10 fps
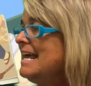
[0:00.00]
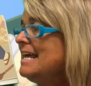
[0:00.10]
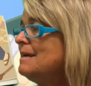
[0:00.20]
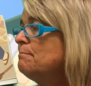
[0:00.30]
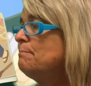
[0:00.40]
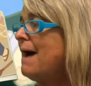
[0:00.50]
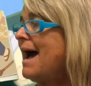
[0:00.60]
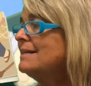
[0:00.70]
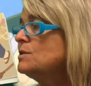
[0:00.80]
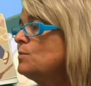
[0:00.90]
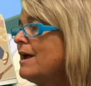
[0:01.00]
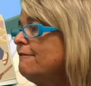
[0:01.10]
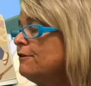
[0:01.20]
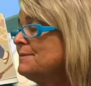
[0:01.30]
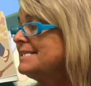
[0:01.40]
He backed away
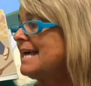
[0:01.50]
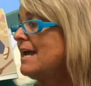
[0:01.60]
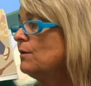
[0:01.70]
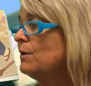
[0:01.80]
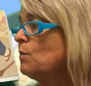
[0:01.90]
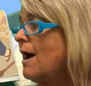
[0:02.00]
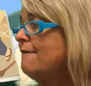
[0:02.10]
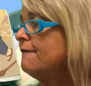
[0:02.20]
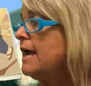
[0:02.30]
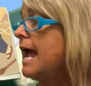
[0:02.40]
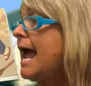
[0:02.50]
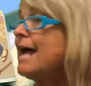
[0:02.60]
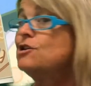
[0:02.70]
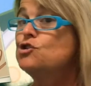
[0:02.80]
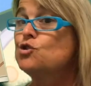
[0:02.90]
from his angry wife
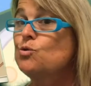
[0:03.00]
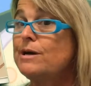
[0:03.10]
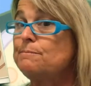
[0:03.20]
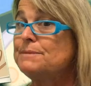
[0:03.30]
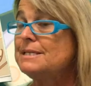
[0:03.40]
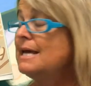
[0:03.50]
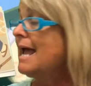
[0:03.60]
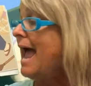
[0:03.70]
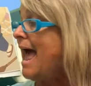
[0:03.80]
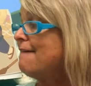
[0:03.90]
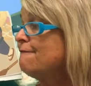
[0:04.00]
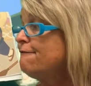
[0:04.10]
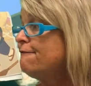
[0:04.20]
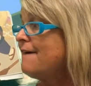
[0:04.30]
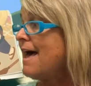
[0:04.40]
and tripped and
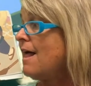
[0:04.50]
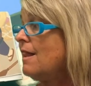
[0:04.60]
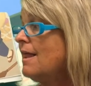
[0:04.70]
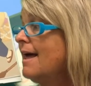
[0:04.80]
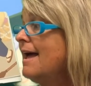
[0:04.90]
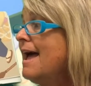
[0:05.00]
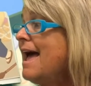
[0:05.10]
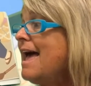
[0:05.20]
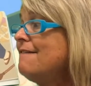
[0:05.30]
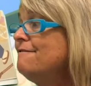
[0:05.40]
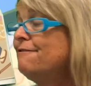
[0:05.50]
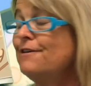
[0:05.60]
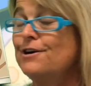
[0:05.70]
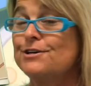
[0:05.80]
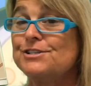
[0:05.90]
fell head
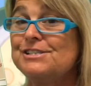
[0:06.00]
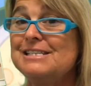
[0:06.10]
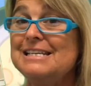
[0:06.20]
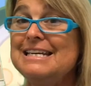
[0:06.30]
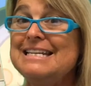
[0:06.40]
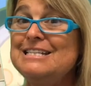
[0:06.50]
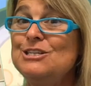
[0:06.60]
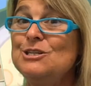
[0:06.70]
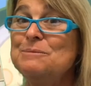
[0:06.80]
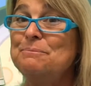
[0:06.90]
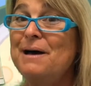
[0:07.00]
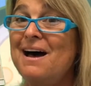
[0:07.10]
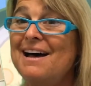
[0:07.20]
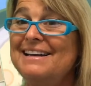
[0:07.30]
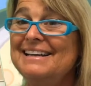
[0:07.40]
first into the
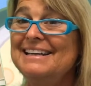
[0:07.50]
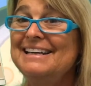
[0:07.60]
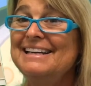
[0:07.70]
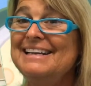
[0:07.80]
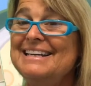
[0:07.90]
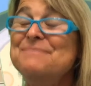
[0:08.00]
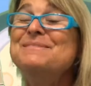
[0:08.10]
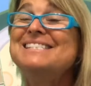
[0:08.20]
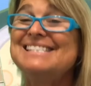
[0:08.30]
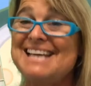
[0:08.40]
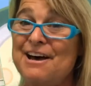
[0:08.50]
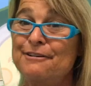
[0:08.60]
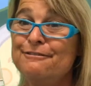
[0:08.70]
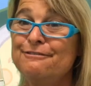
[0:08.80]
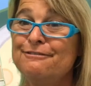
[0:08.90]
pot
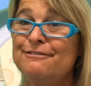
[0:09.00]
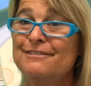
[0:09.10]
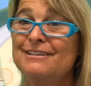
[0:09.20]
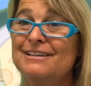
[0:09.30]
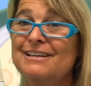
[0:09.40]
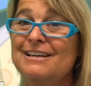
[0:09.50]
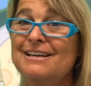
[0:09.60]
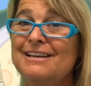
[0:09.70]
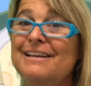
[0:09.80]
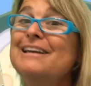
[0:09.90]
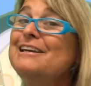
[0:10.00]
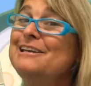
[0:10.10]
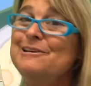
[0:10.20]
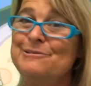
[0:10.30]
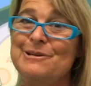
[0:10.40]
himself.
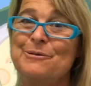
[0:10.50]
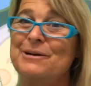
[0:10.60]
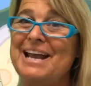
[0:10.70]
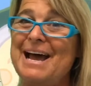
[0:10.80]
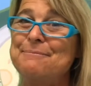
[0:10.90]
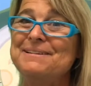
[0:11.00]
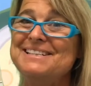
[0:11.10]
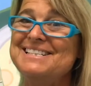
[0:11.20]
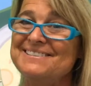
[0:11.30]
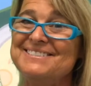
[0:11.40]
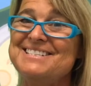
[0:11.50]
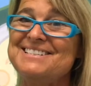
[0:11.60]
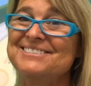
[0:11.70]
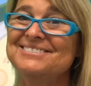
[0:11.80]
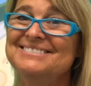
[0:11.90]
You know what happened, don't you?